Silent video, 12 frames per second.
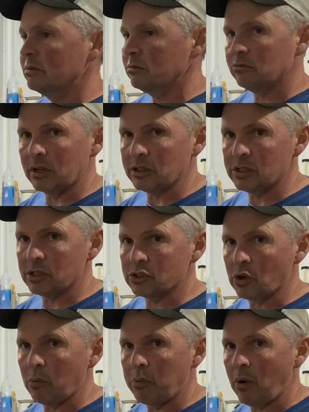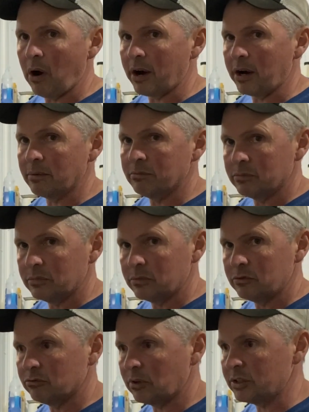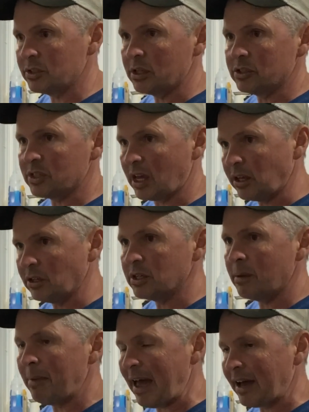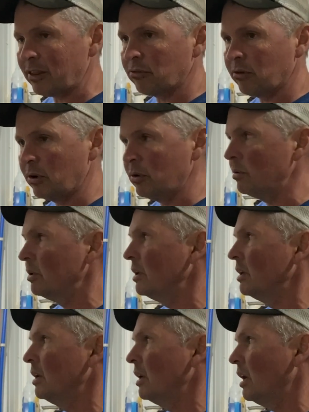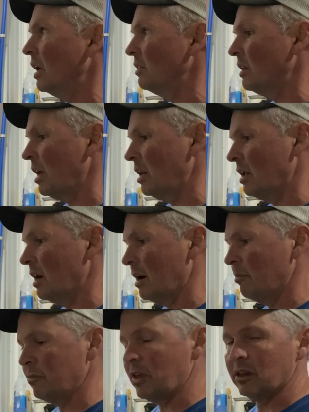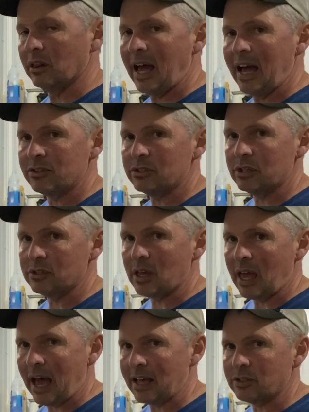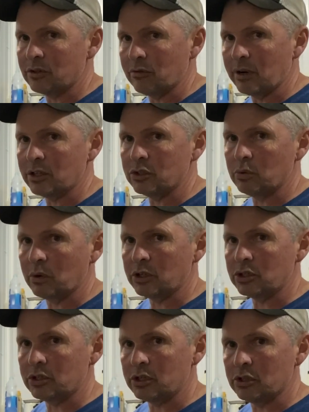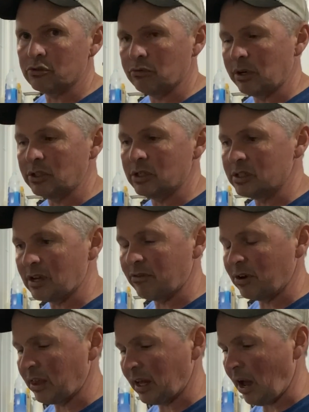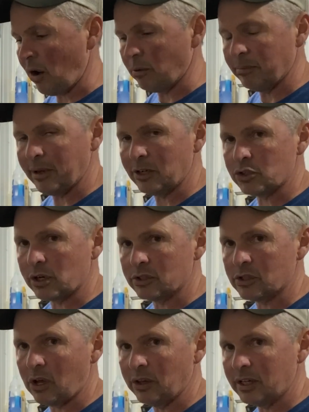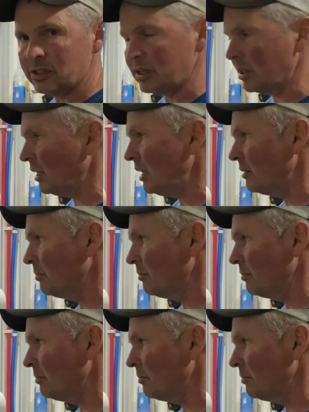Runs the soap water, cycles it back through, And then the last is the acid rinse, which just rinses everything out, make sure it's all nice and clean.